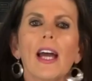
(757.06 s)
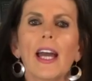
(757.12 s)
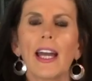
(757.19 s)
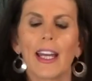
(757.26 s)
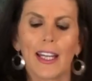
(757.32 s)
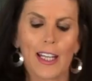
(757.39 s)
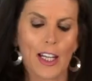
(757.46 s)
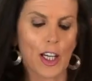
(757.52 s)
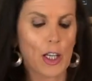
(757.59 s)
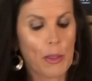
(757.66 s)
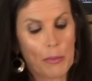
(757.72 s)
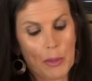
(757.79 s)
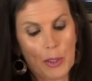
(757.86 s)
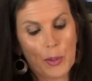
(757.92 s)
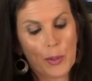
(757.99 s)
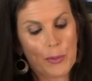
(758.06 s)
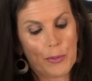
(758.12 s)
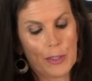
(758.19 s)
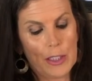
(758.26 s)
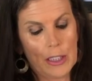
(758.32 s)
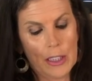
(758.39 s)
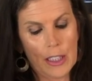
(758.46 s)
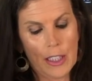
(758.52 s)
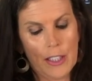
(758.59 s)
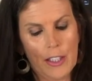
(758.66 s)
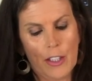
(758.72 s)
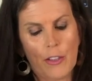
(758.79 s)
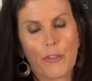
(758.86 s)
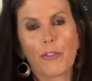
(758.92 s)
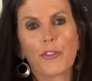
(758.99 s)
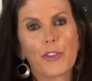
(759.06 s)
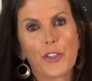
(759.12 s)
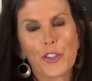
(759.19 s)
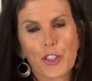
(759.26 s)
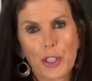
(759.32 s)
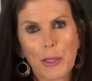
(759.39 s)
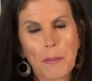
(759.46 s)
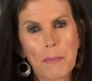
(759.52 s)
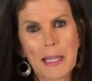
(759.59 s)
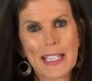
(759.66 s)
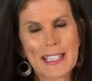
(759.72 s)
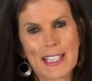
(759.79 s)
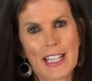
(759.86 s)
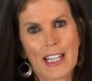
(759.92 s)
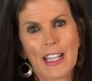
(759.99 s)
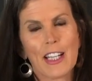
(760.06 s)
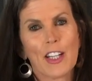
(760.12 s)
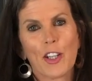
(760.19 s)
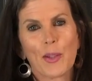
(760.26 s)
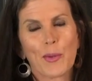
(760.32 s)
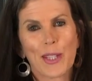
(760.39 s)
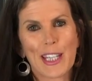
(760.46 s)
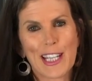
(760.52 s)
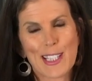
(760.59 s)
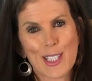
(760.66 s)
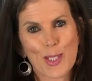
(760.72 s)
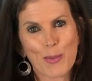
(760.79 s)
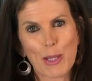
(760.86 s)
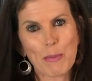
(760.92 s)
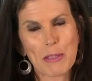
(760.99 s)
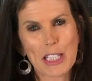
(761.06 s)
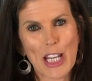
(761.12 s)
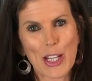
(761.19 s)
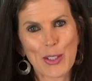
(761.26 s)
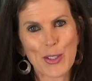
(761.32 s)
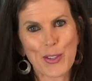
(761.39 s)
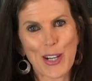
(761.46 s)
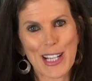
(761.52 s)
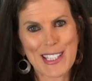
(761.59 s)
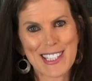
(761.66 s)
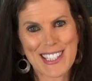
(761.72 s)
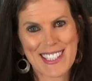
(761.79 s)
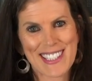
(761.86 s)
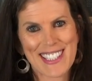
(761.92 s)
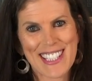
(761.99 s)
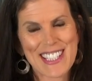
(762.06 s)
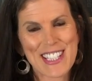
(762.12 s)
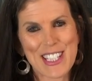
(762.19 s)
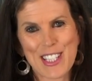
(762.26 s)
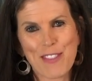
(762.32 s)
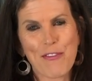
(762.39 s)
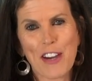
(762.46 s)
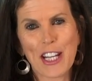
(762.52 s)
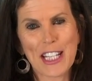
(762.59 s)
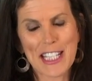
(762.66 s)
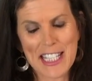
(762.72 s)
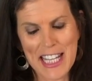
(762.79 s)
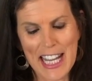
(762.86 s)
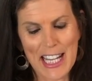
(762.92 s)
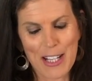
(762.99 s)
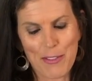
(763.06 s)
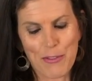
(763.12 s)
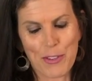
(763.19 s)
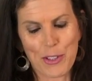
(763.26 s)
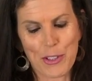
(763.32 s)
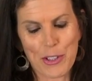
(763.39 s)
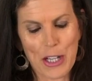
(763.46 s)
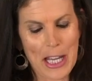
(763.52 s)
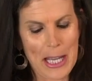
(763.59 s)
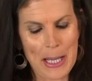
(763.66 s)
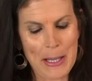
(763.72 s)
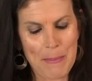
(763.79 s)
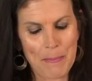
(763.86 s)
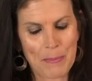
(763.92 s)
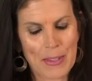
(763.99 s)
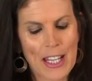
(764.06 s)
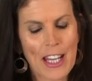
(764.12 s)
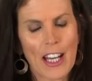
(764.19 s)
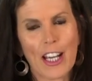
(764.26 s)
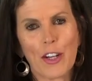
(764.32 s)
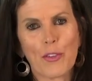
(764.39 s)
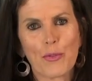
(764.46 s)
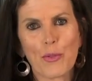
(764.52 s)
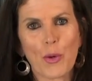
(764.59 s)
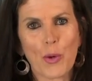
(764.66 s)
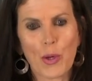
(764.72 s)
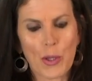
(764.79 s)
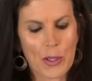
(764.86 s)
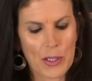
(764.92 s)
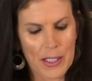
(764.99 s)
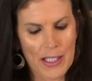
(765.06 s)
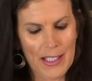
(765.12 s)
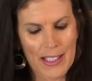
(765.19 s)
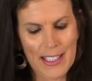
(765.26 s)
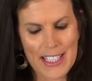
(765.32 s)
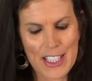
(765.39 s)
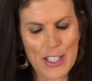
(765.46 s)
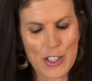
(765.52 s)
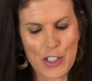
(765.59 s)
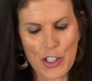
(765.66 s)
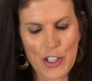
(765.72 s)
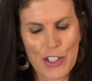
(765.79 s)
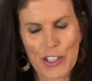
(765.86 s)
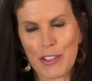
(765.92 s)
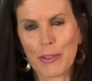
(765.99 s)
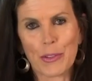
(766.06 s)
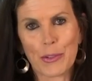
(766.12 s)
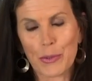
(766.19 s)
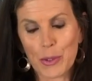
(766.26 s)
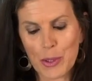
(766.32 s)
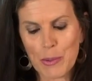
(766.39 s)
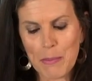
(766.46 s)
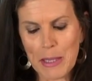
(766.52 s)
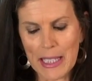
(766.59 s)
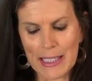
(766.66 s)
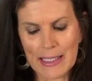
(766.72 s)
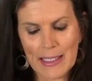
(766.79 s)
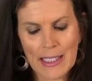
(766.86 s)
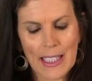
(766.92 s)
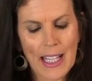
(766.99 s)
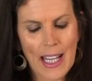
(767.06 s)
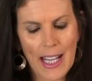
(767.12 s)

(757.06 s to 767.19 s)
a beautiful fruit pizza with a sweet potato crust. Just a fun take for a raw dessert or raw meal.